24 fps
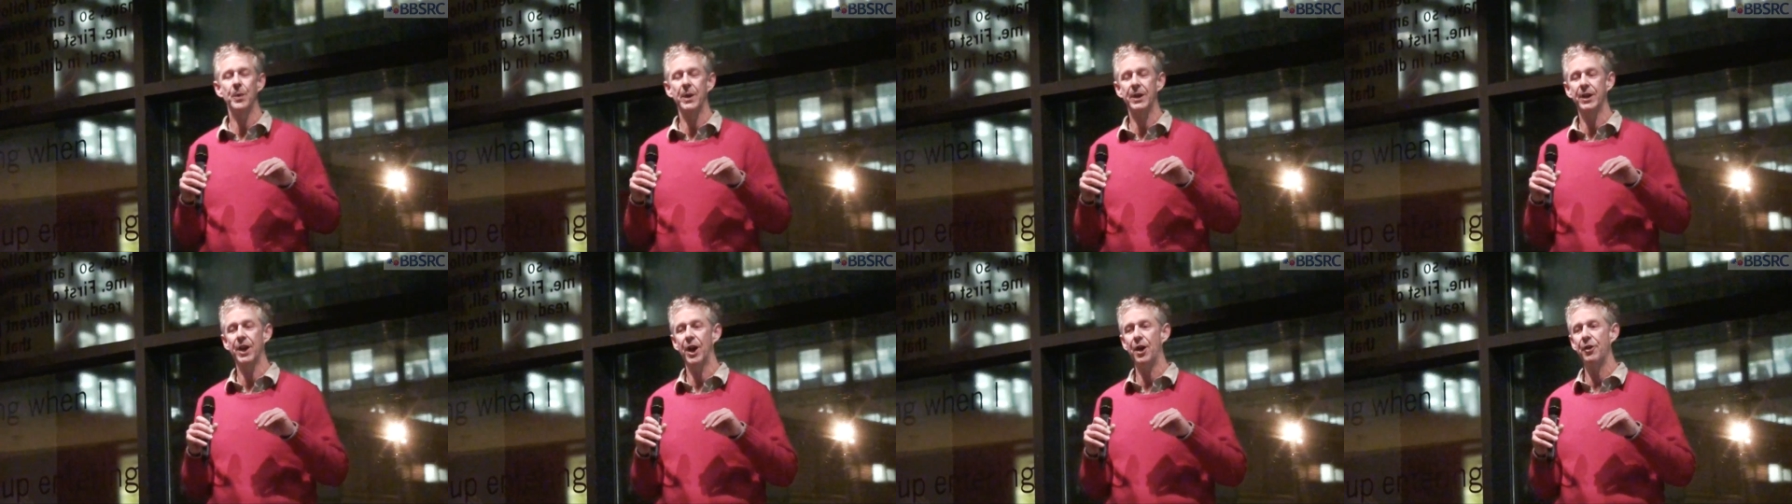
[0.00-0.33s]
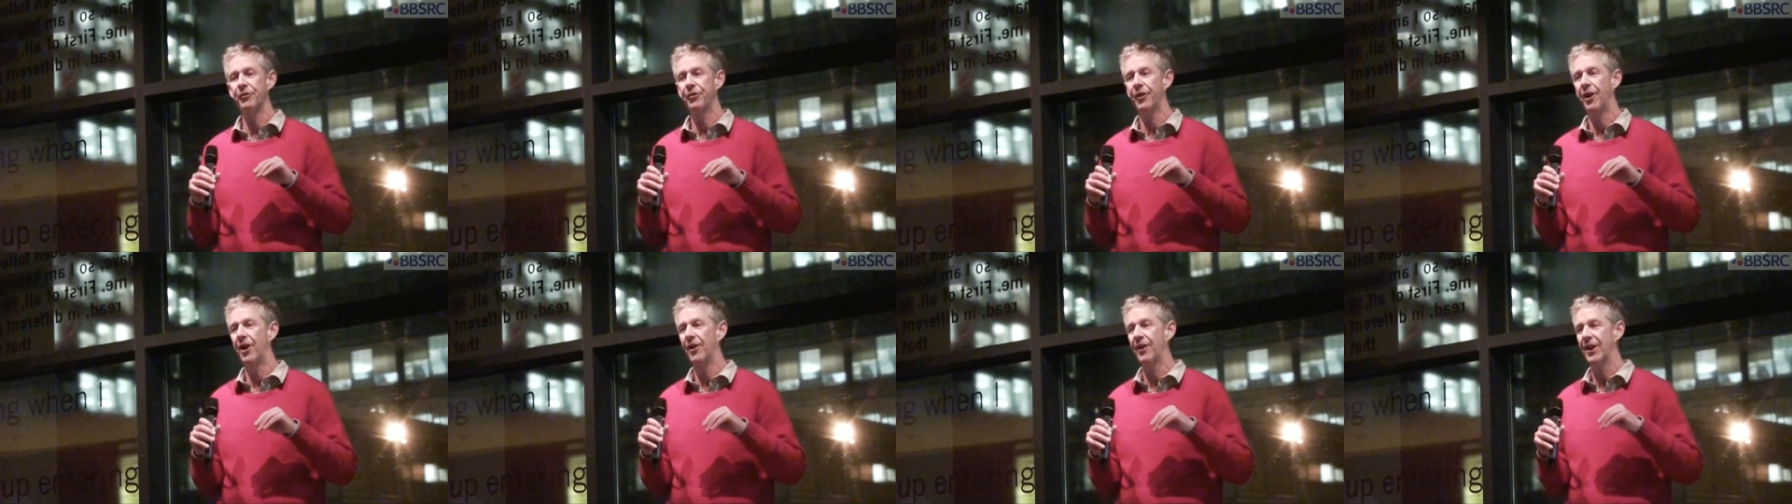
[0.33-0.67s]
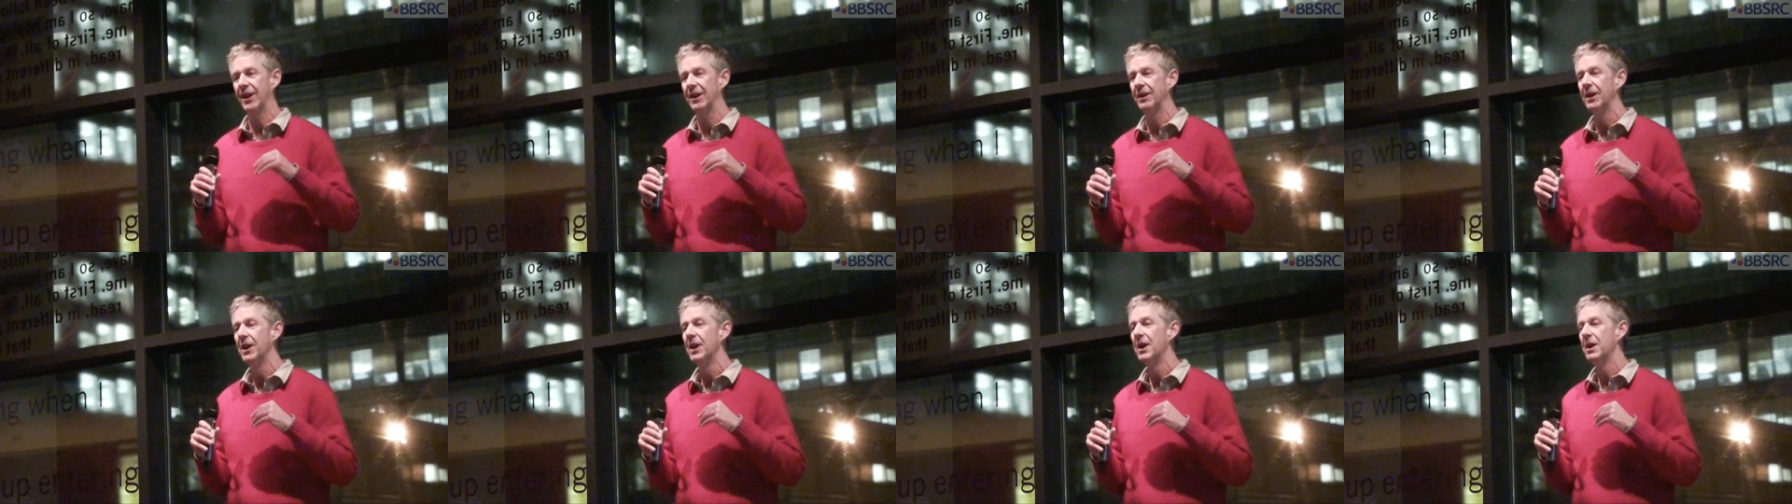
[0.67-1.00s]
We're
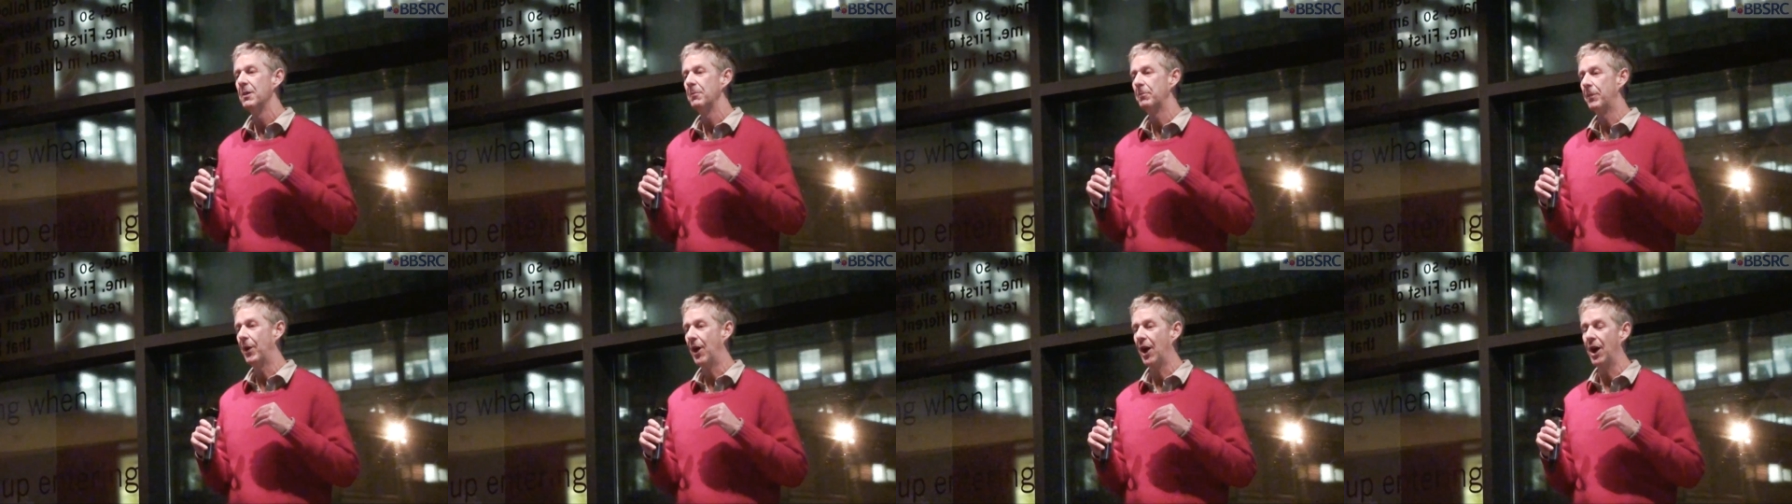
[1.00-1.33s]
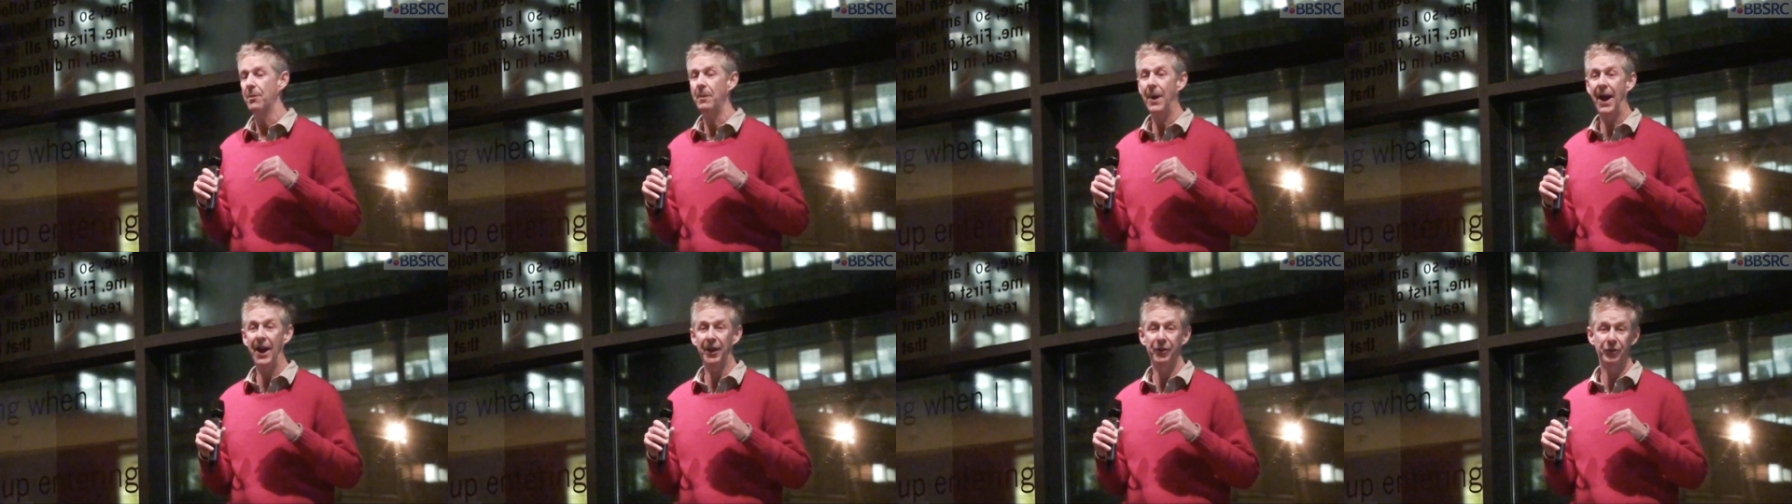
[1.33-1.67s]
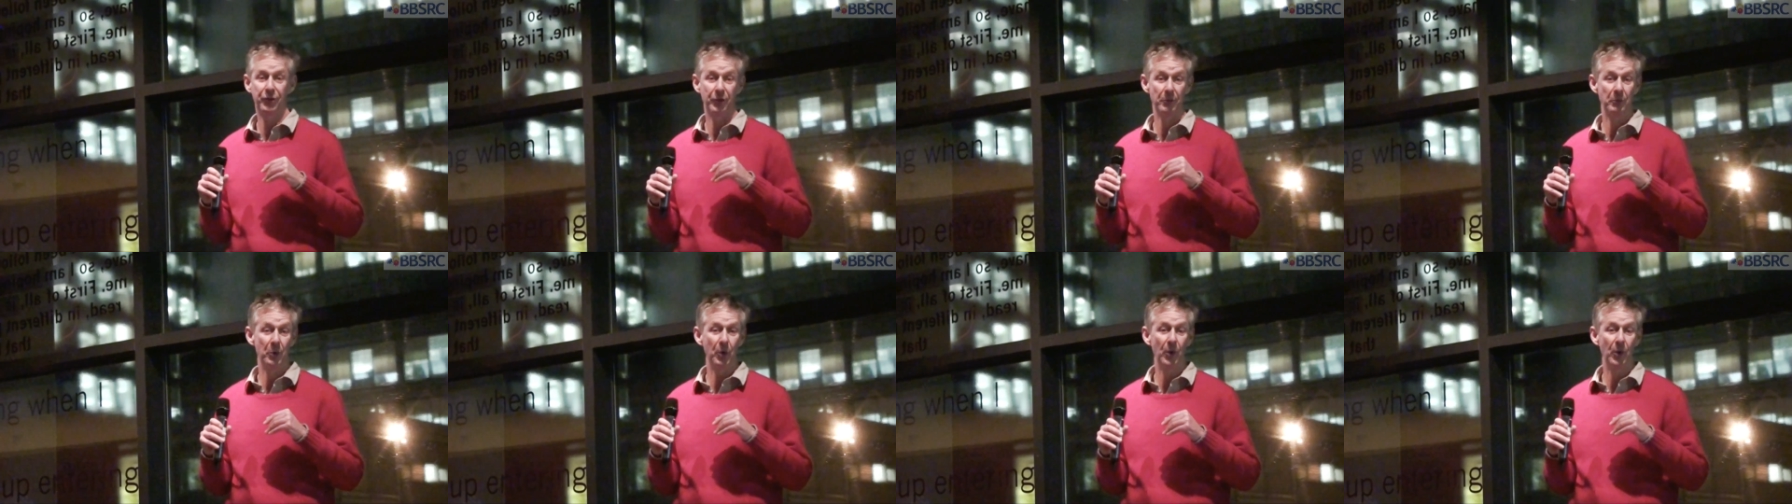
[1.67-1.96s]
co-firing biomass from